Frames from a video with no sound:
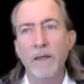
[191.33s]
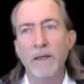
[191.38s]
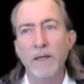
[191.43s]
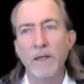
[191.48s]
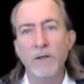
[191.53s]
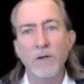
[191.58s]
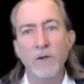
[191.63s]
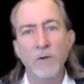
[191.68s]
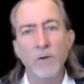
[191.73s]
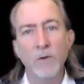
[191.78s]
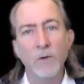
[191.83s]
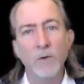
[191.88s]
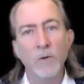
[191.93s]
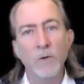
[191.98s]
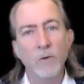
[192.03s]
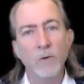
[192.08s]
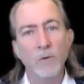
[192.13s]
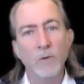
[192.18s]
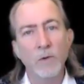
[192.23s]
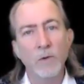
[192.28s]
do
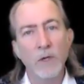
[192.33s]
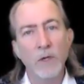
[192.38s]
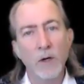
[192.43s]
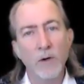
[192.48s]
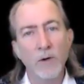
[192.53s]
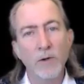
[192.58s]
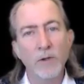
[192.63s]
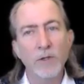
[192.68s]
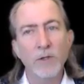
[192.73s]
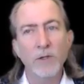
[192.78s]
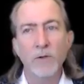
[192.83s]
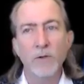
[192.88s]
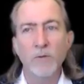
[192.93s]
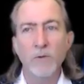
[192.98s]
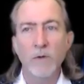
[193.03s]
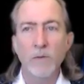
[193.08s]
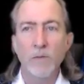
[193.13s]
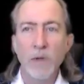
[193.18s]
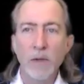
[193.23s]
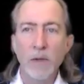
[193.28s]
you
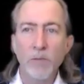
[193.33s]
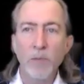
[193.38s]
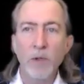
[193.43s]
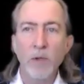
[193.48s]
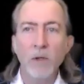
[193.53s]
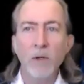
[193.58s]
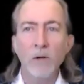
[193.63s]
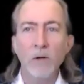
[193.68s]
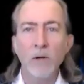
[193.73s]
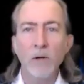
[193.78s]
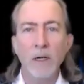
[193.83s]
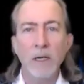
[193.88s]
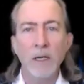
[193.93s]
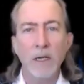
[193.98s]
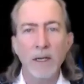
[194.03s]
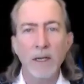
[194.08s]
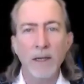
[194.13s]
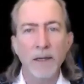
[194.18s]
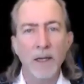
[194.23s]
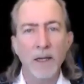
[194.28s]
remember
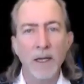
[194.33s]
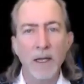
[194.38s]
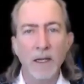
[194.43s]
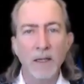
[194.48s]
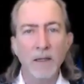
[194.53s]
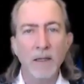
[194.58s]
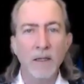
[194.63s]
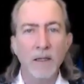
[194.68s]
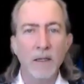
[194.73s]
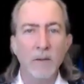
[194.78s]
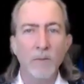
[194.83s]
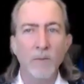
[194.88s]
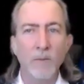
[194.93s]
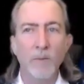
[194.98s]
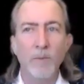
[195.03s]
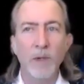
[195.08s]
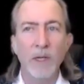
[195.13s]
anything that